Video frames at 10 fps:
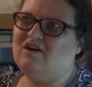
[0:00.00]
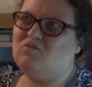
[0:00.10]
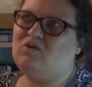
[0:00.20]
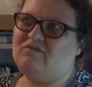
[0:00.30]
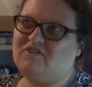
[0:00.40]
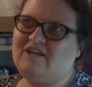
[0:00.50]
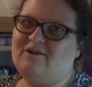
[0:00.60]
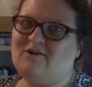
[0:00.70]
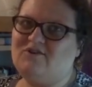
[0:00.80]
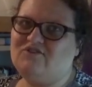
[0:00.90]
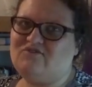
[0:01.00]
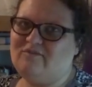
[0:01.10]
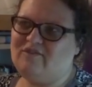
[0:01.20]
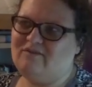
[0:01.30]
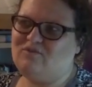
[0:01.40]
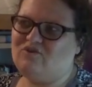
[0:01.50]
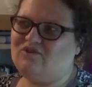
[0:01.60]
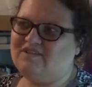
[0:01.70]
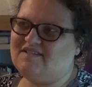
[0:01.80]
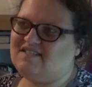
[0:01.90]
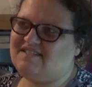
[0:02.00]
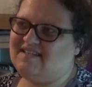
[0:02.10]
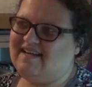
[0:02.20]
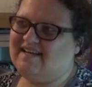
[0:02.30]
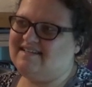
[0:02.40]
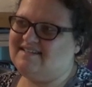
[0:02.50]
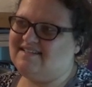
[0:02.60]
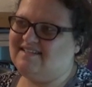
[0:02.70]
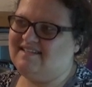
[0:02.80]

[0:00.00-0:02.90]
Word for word: one of the characters from the Immortalists, and